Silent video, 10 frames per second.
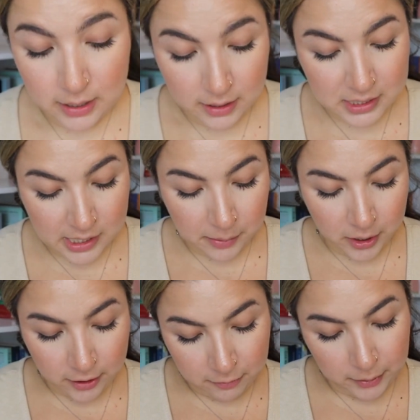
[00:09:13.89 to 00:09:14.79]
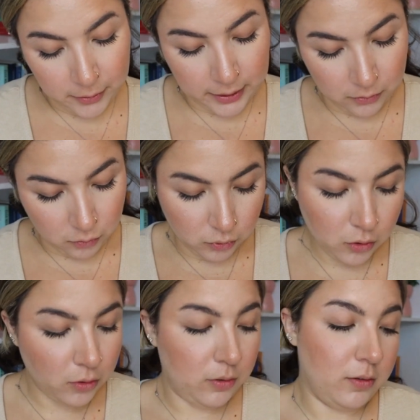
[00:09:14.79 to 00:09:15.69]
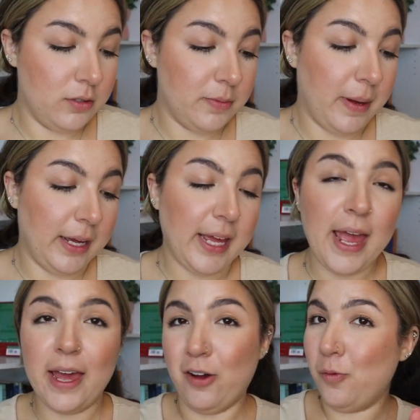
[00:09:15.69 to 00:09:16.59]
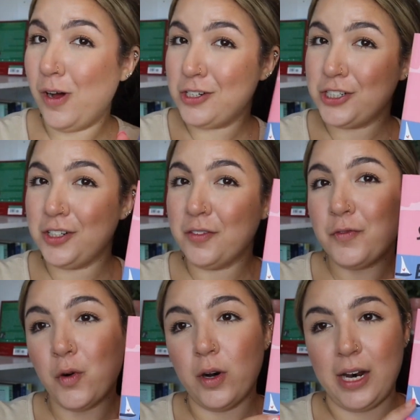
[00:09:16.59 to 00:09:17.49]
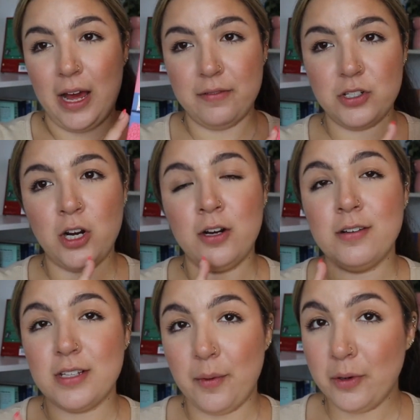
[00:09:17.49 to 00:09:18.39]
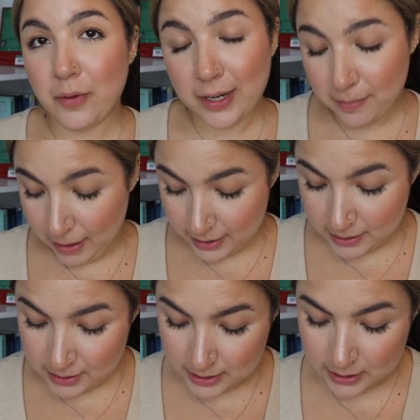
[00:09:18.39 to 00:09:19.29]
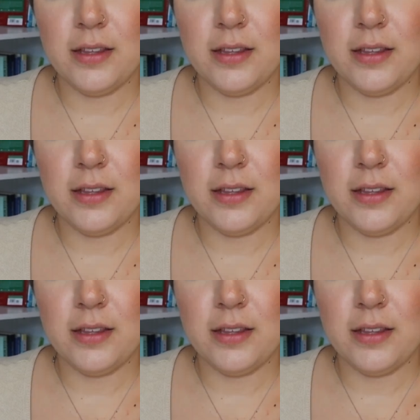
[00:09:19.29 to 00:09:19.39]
The Summer of Broken Rules by Kea Walter, 4.5 stars, and would recommend.